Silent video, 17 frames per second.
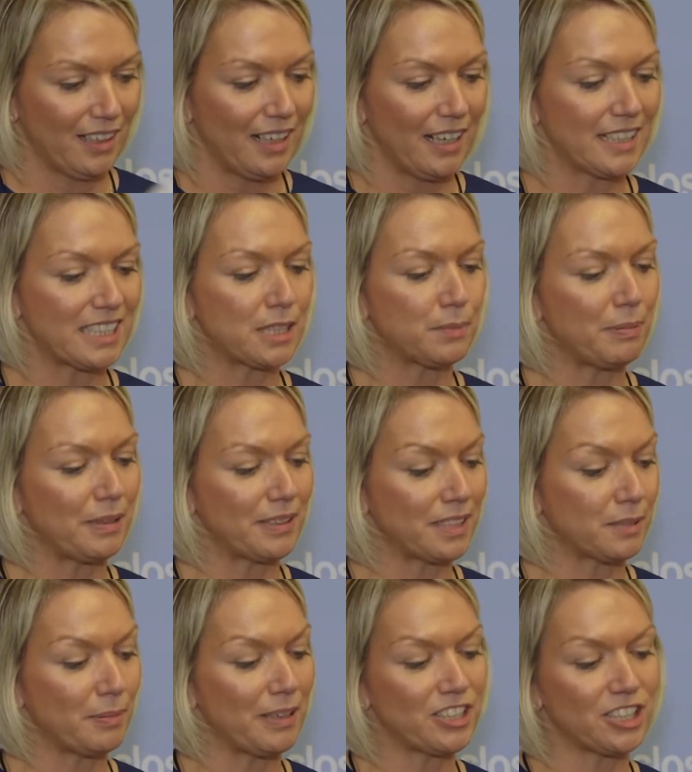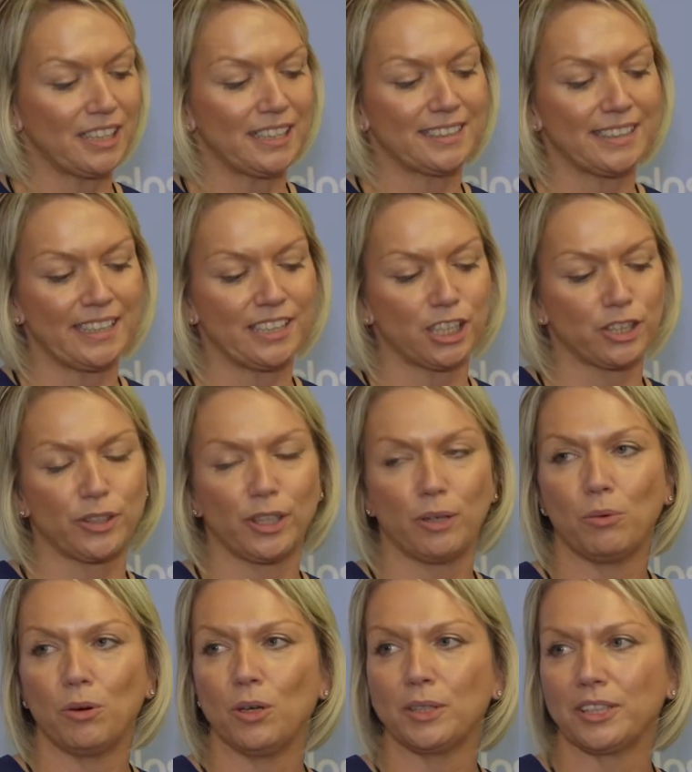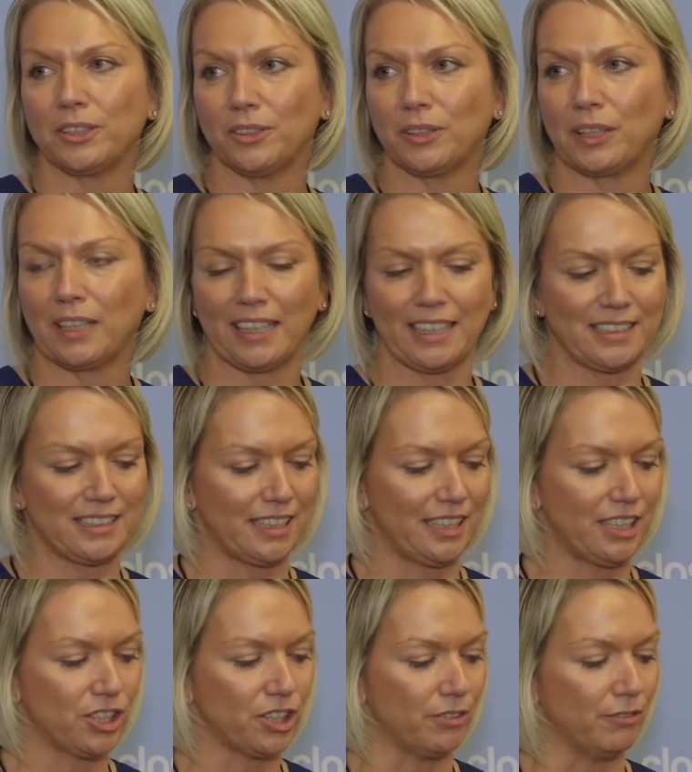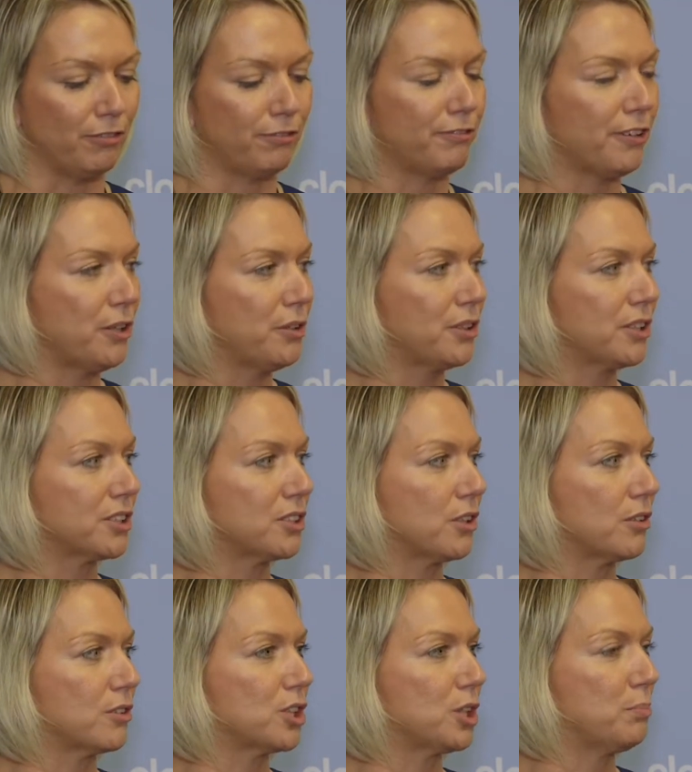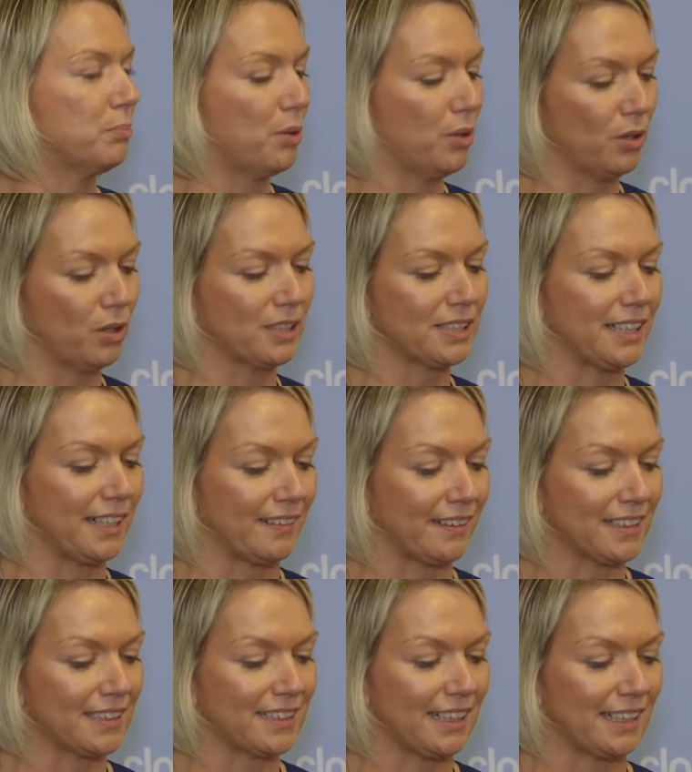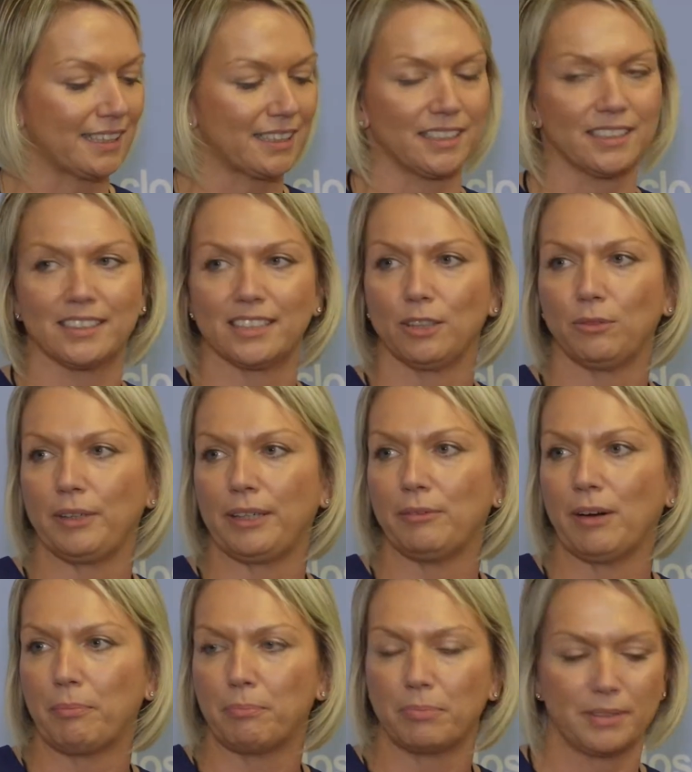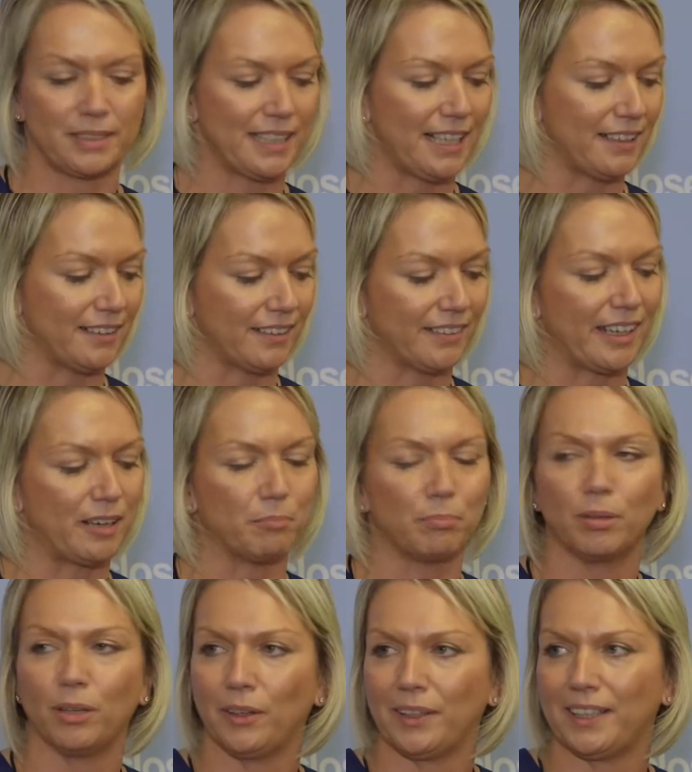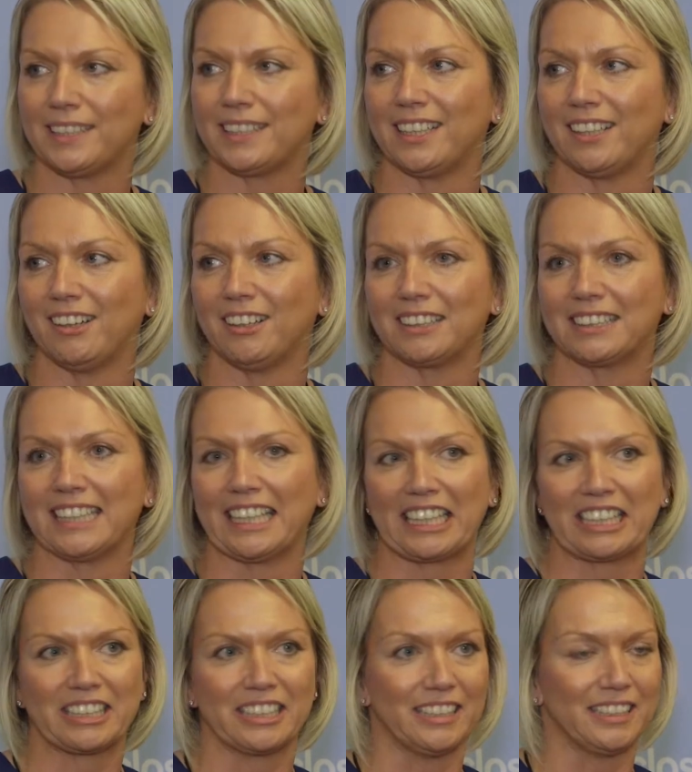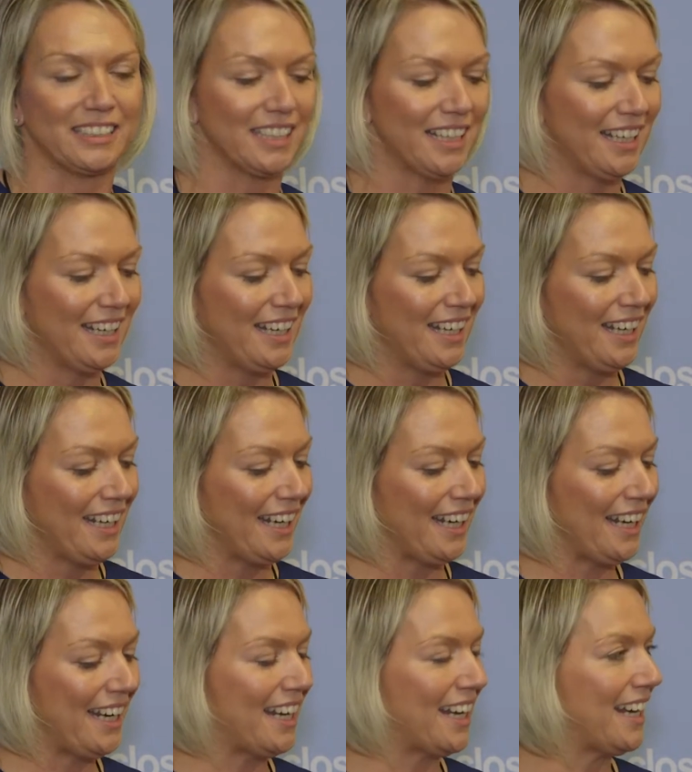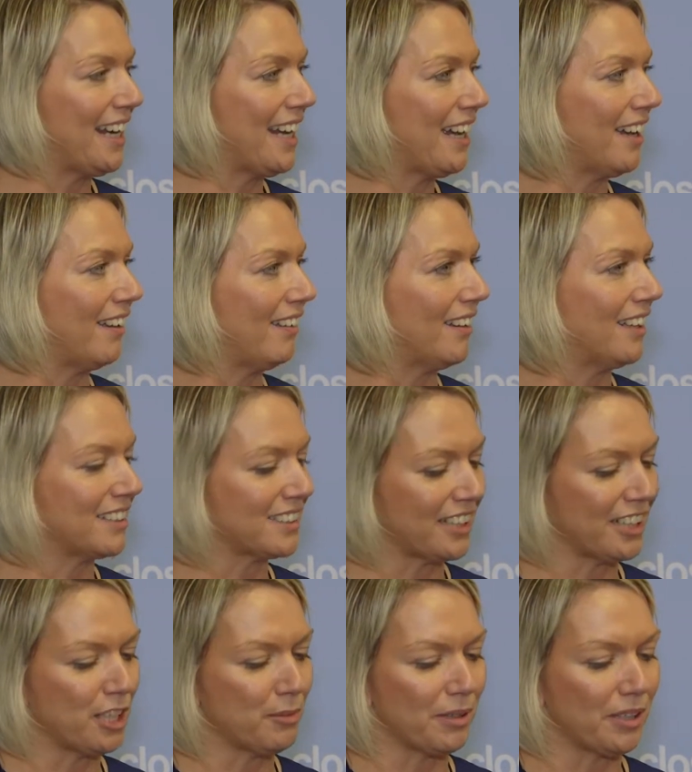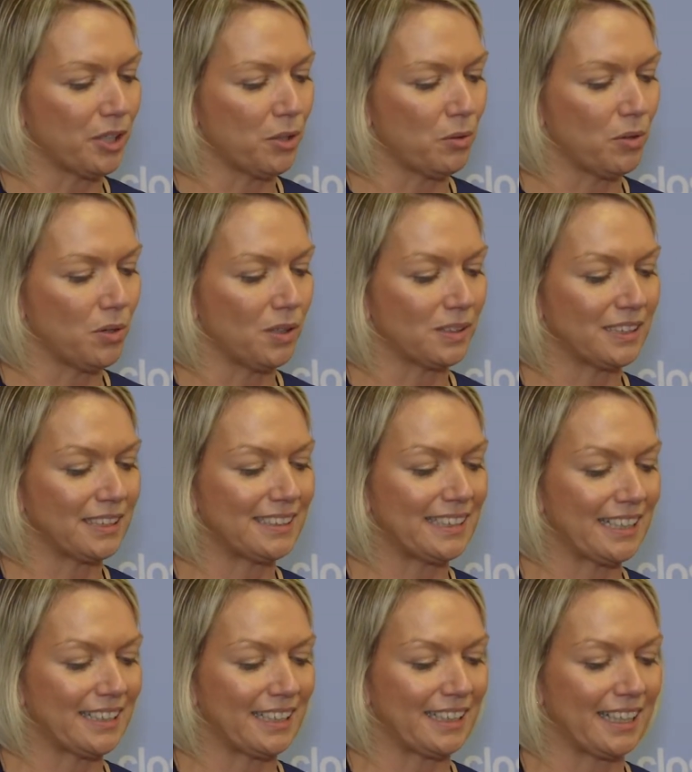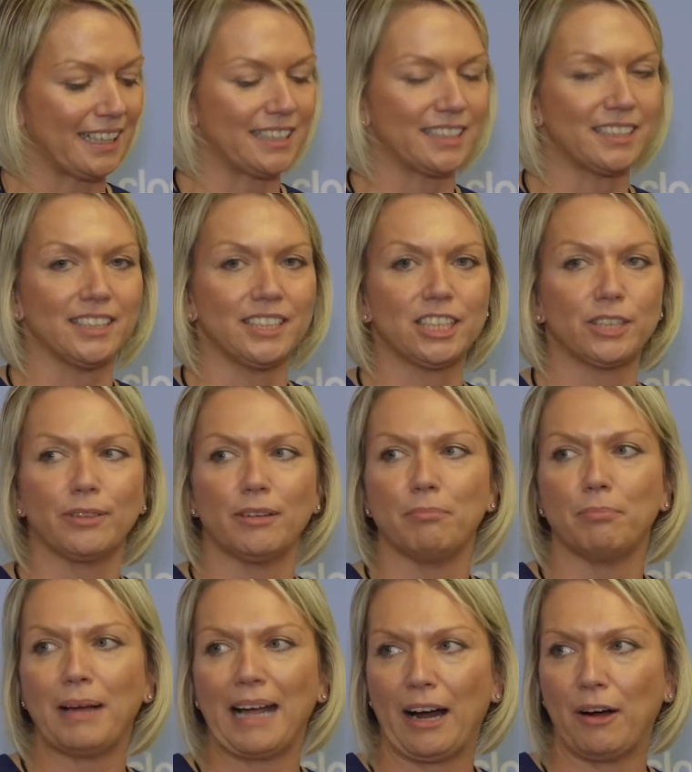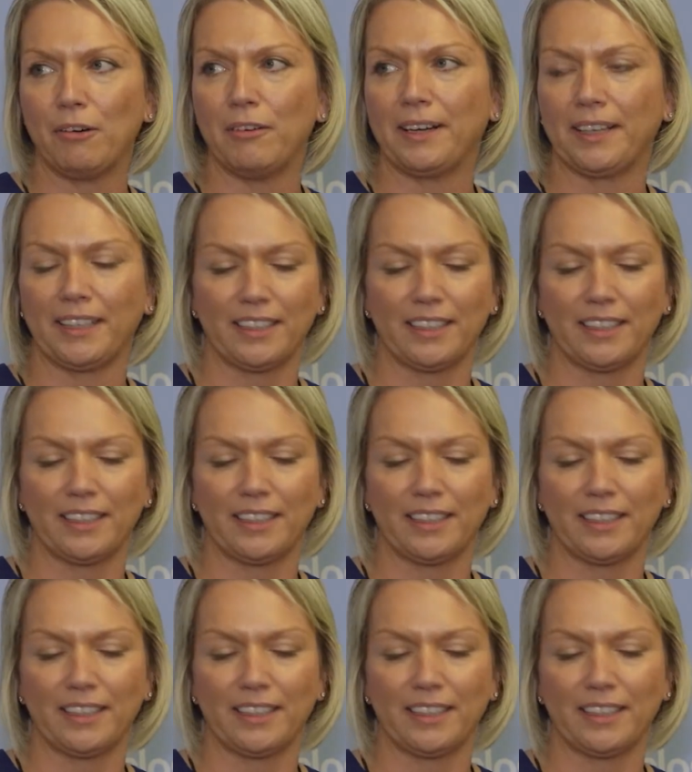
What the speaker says: As a specialist industry awarding organisation focused on supporting the sectors that we represent and the employers in our sectors, EAL and IMI Awards are dedicated to empowering